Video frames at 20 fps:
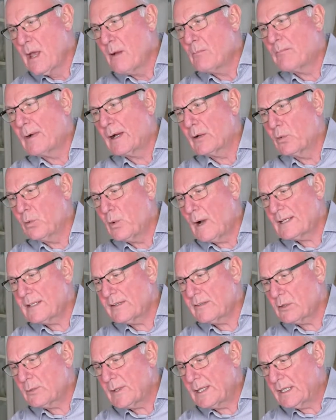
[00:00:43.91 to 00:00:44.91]
My wine
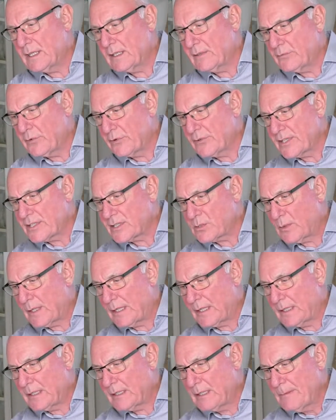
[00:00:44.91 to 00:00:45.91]
of the week for this
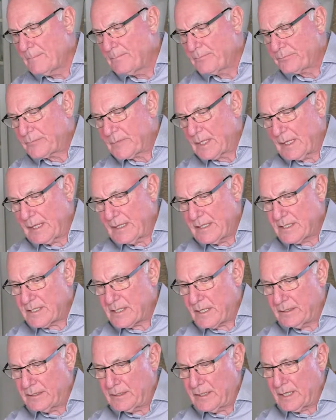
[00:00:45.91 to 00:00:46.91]
week
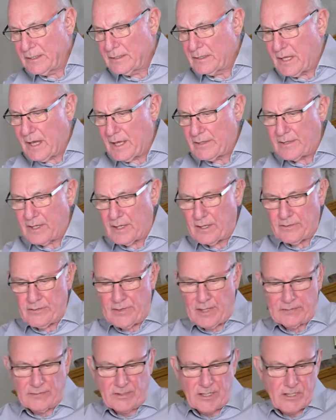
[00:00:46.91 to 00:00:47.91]
is none other
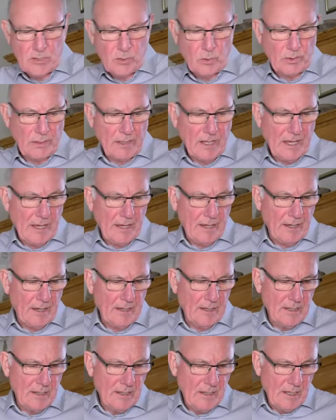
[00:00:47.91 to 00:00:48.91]
than this one here.
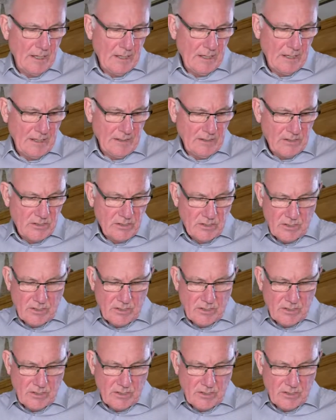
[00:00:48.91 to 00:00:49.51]
It's